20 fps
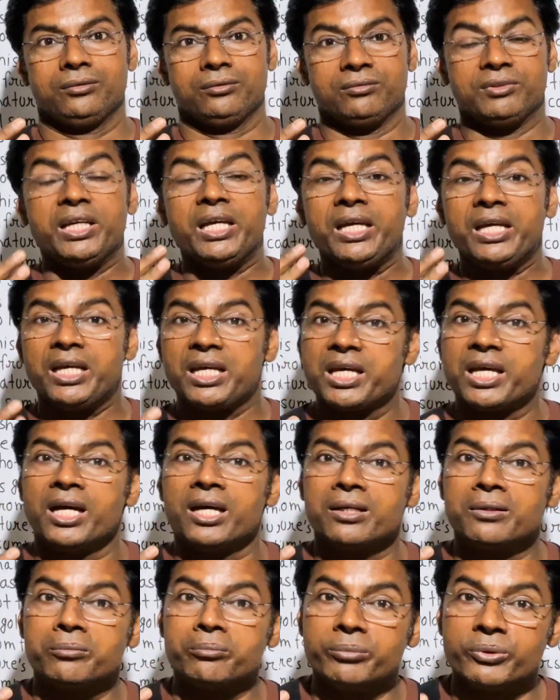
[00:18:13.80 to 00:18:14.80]
they
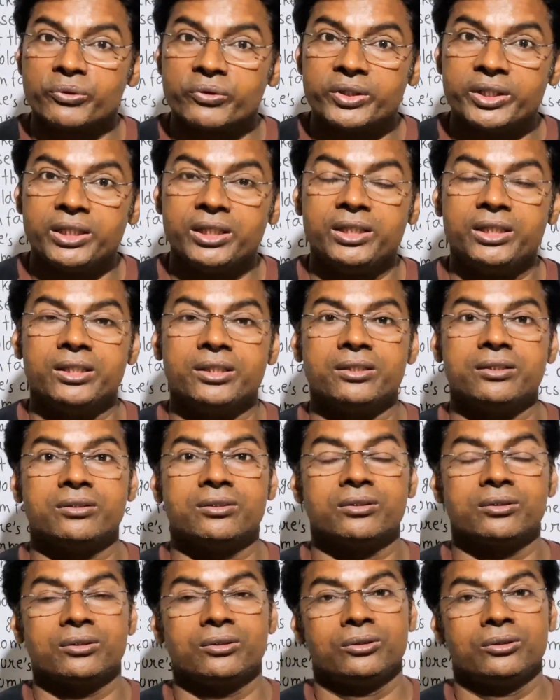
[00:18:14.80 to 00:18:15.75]
can breathe,